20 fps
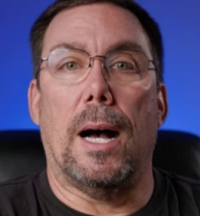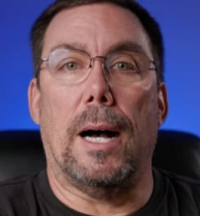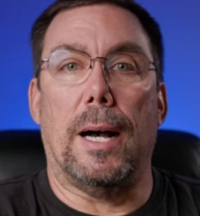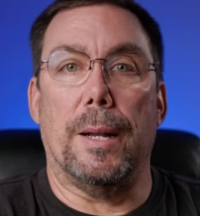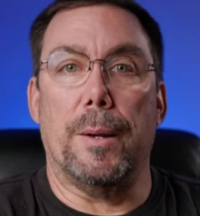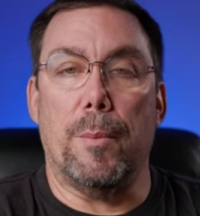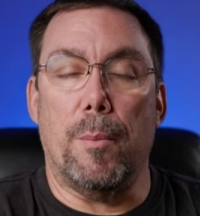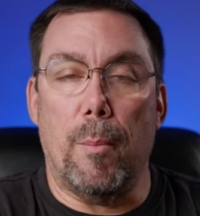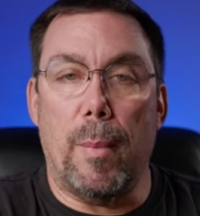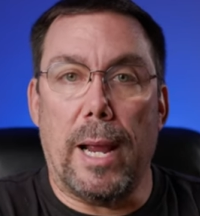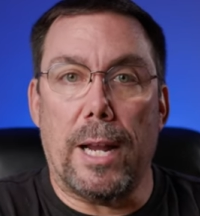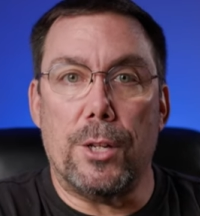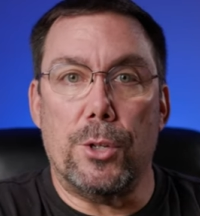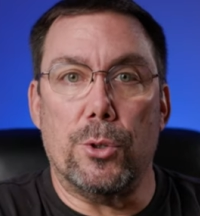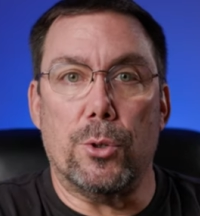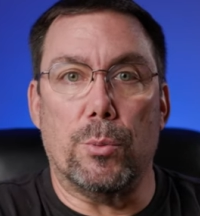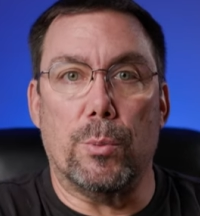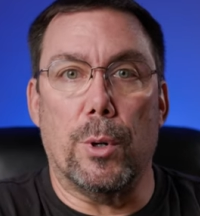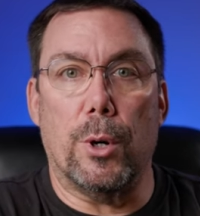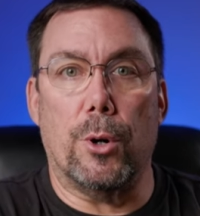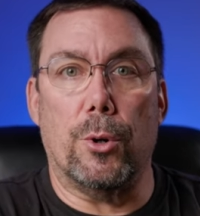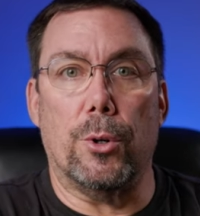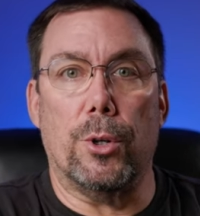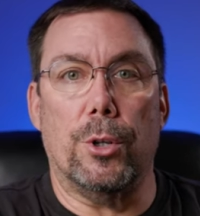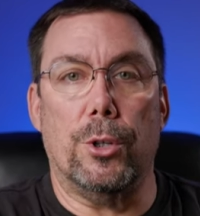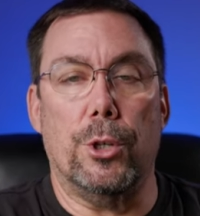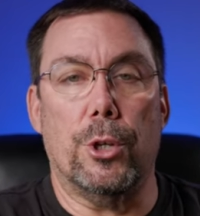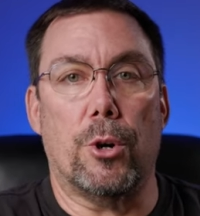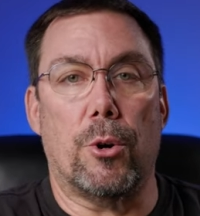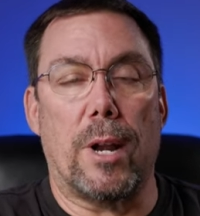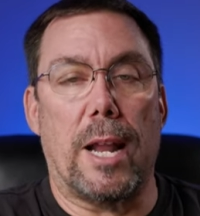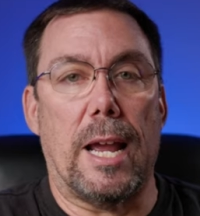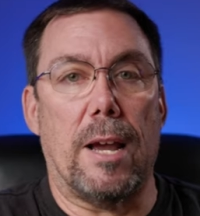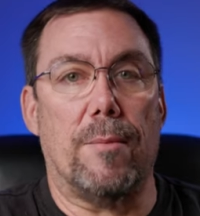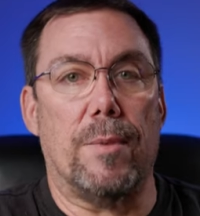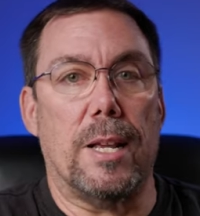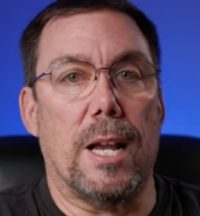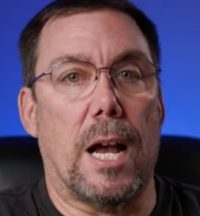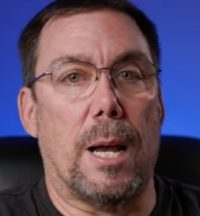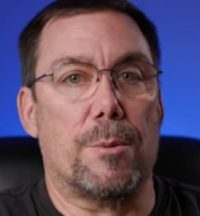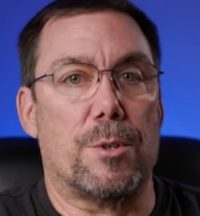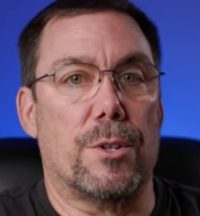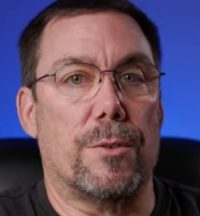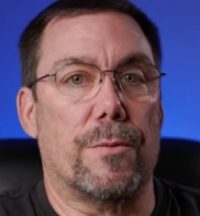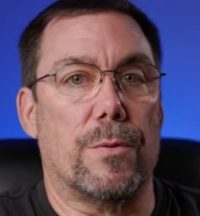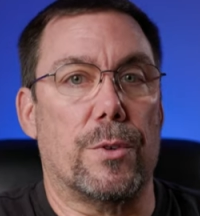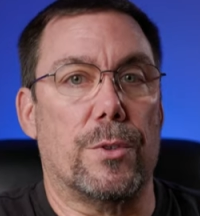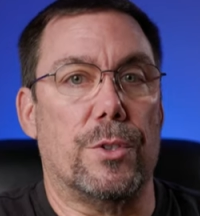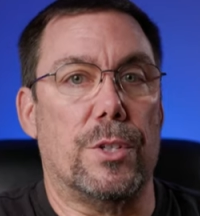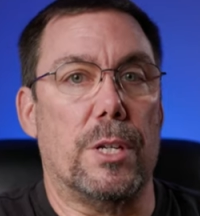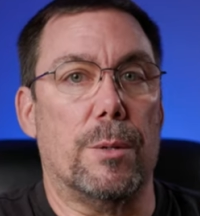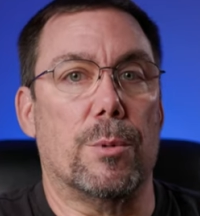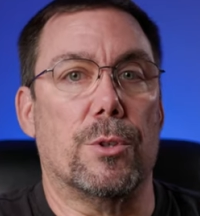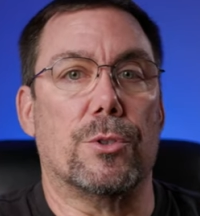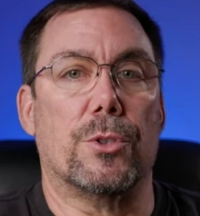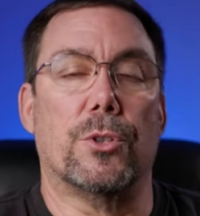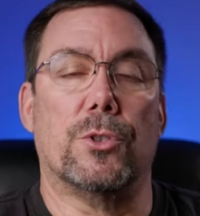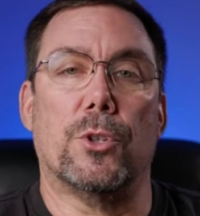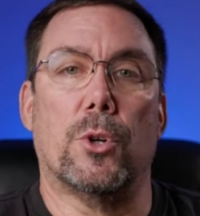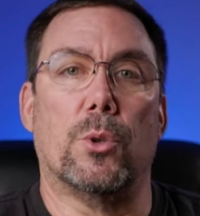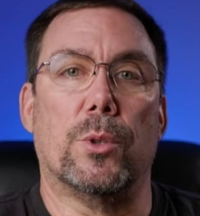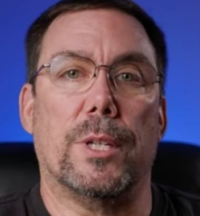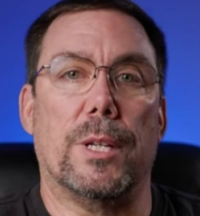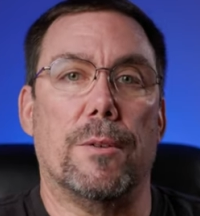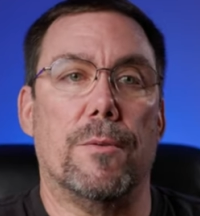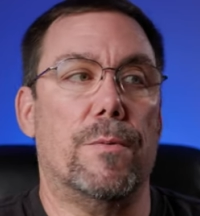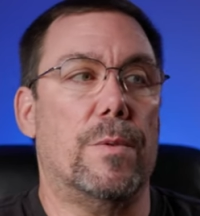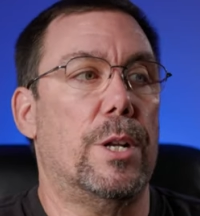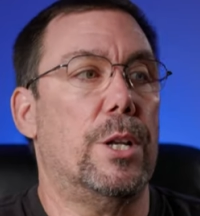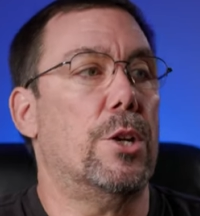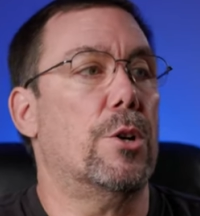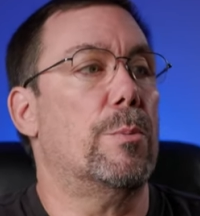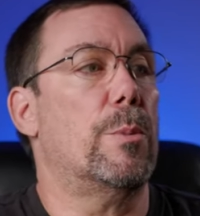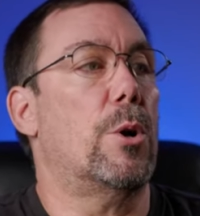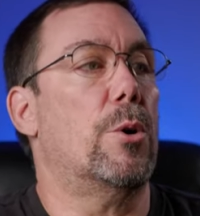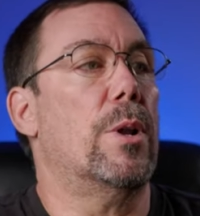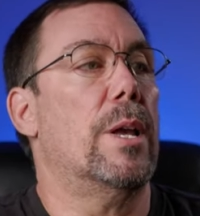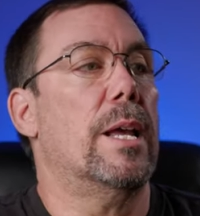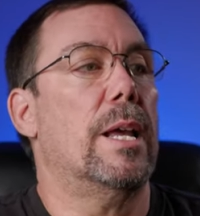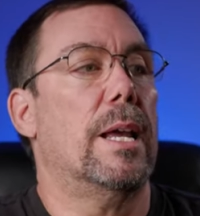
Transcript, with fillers: on manual mode, you don't have the option for zebras. It's only in video mode.